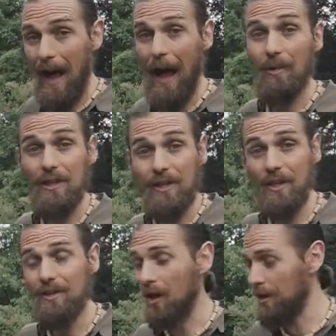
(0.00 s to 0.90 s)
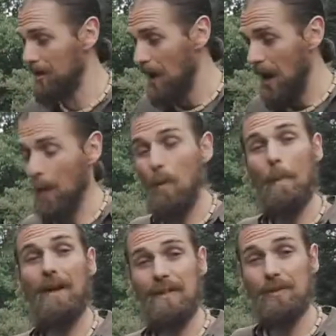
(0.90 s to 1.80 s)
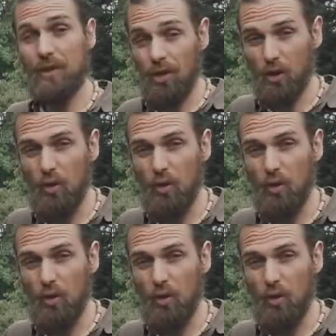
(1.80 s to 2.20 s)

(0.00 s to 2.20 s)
how these got started, and what makes them such a